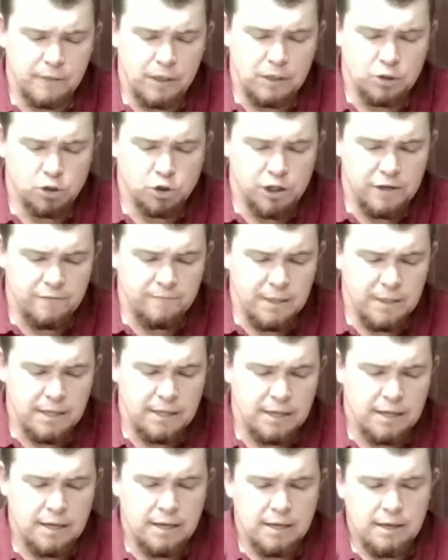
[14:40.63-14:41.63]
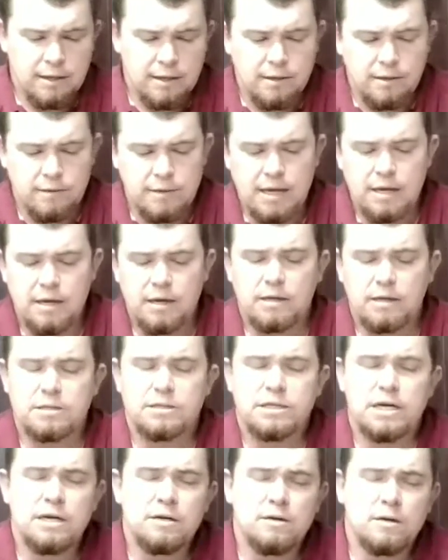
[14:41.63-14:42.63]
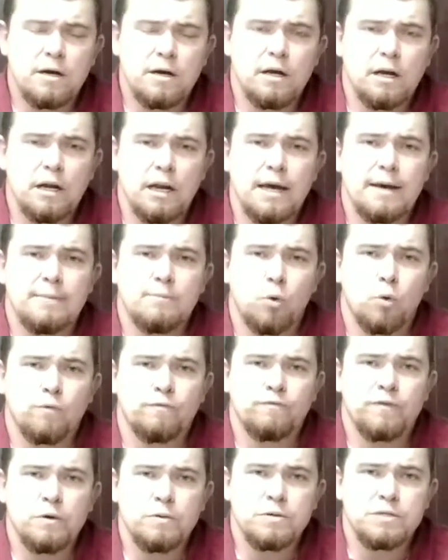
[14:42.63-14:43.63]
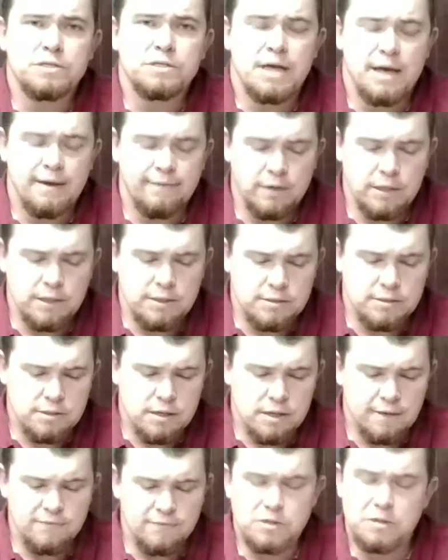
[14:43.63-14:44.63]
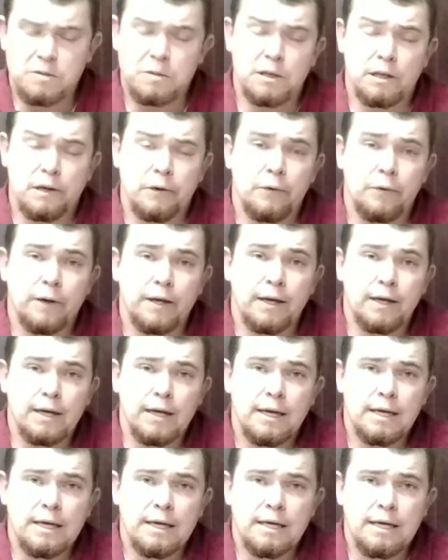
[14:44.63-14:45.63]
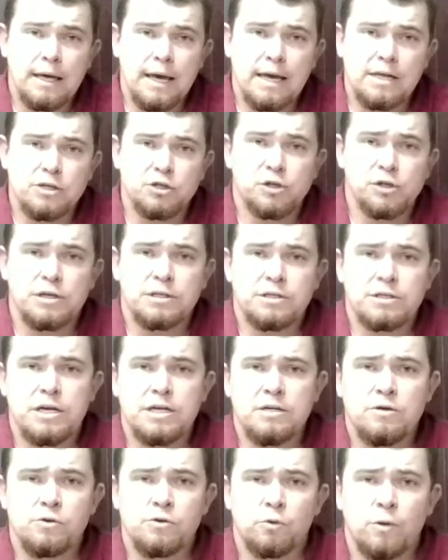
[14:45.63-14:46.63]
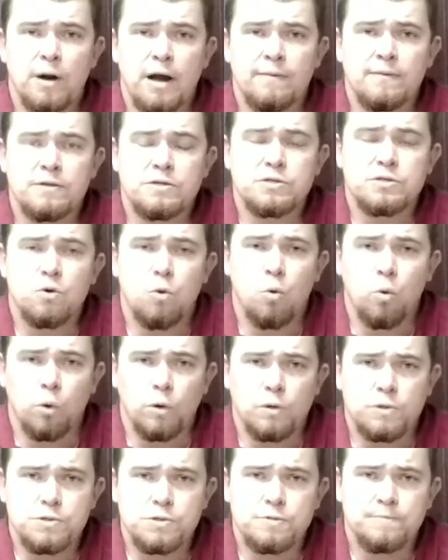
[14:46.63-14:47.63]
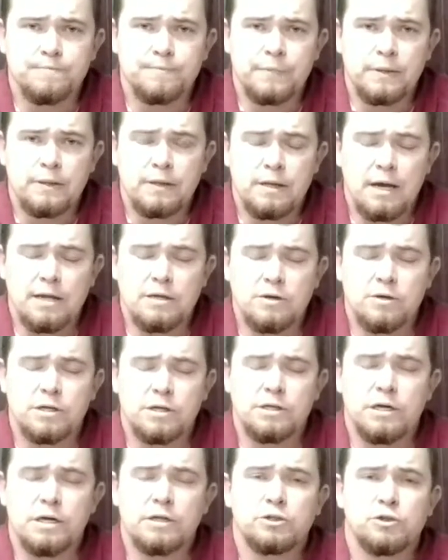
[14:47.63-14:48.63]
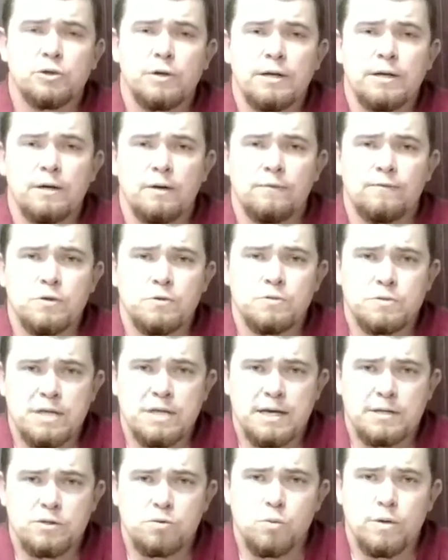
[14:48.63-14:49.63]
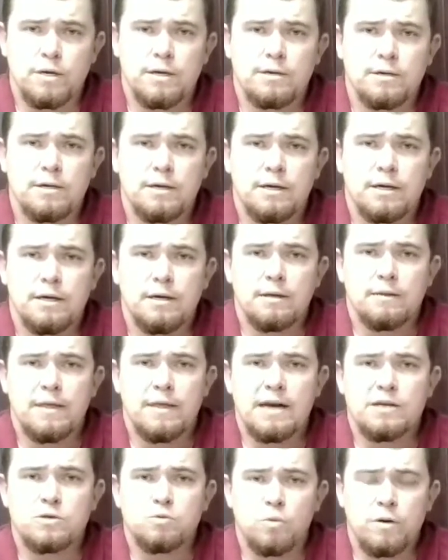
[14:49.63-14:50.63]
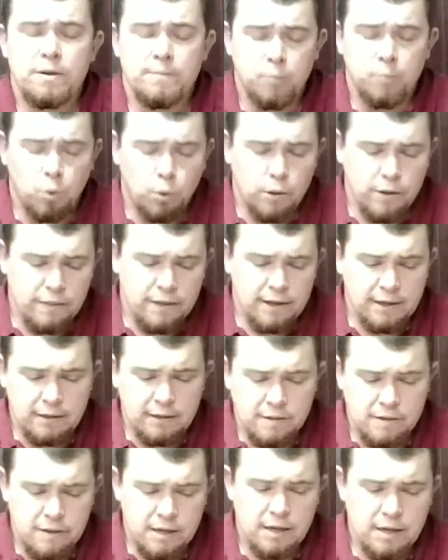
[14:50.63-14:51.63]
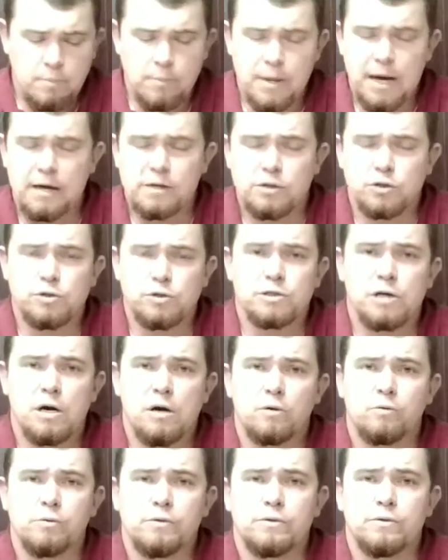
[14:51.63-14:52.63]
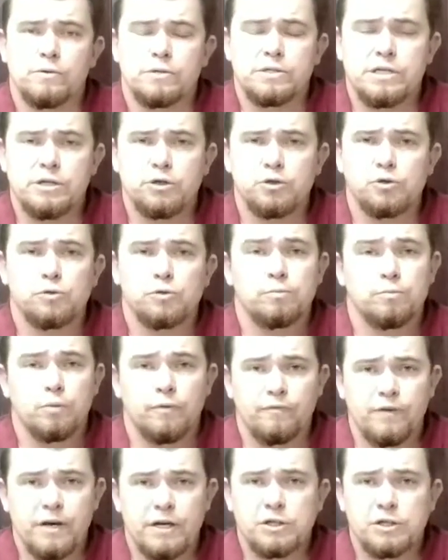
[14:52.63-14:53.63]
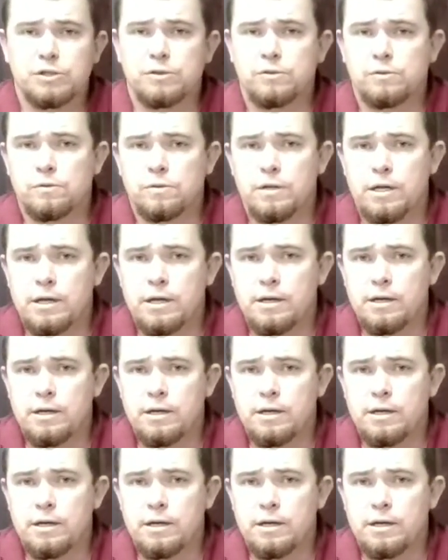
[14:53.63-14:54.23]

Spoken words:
achievement, they can continue to collect more focused evidence of student learning. And as you continue throughout this course and you conduct your interviews next week, that is one important thing to think about as you talk with your teacher, professional,